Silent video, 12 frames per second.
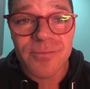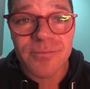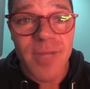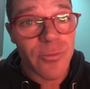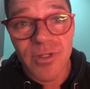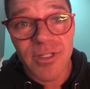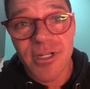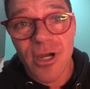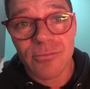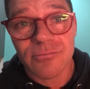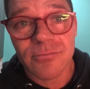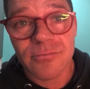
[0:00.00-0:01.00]
I really don't,
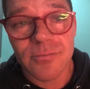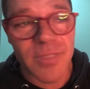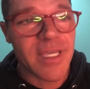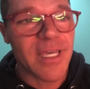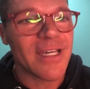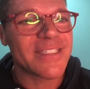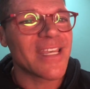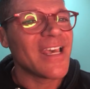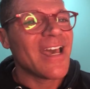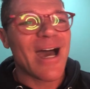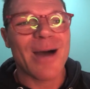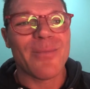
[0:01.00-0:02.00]
because
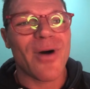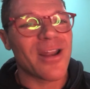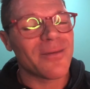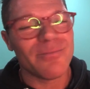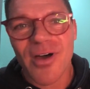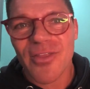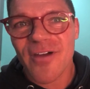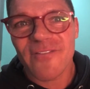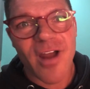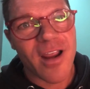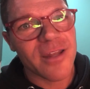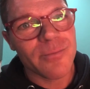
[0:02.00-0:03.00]
I'm on a
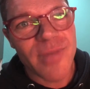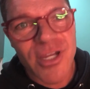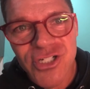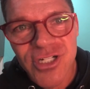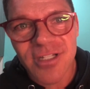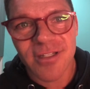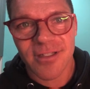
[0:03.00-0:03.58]
motherfucking mission.